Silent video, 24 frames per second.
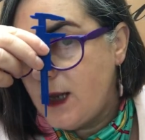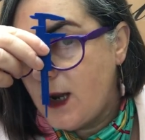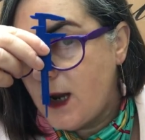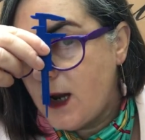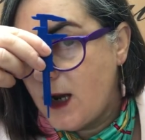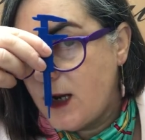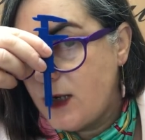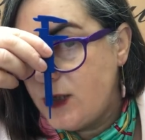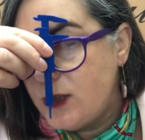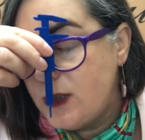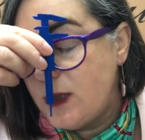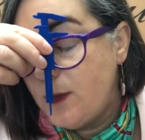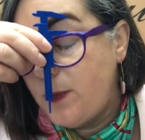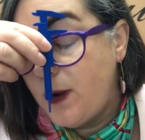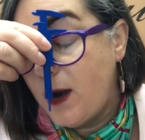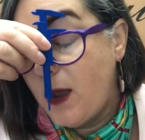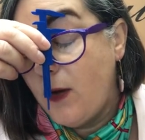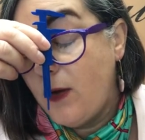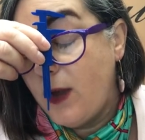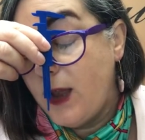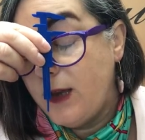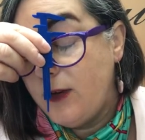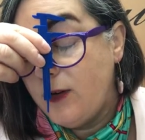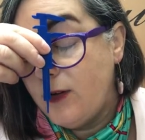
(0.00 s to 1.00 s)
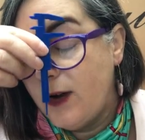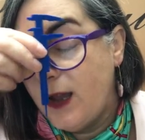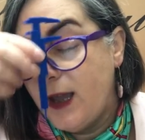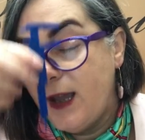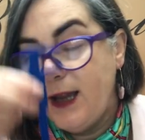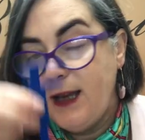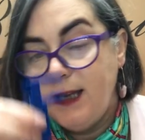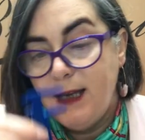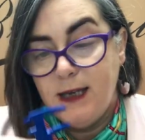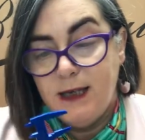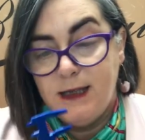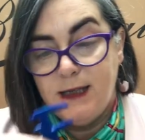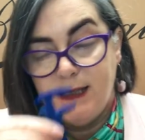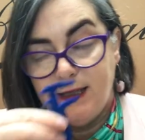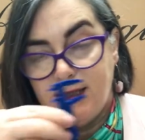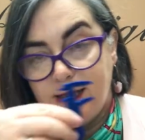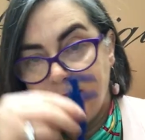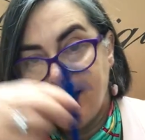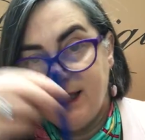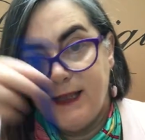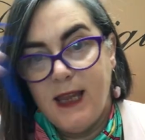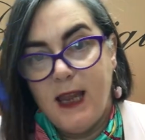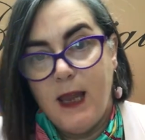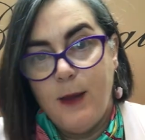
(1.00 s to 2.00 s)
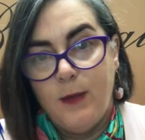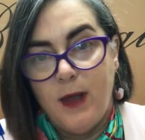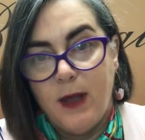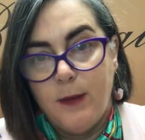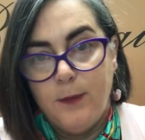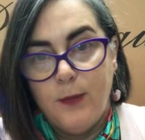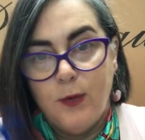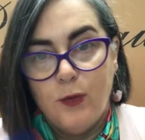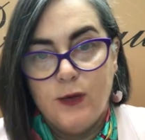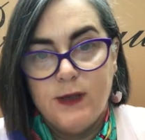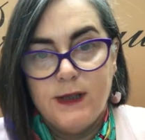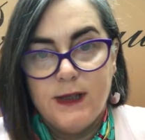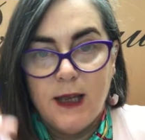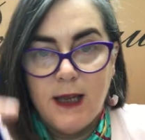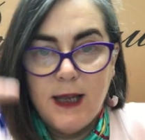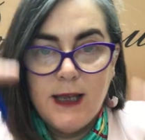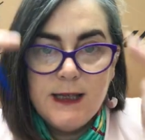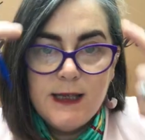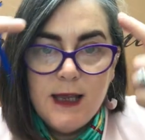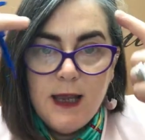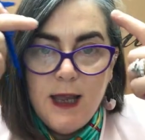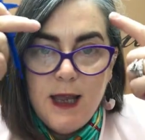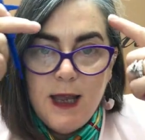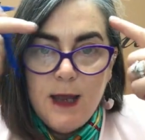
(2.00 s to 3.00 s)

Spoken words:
arch of the brow and your eyelid is the same on both sides,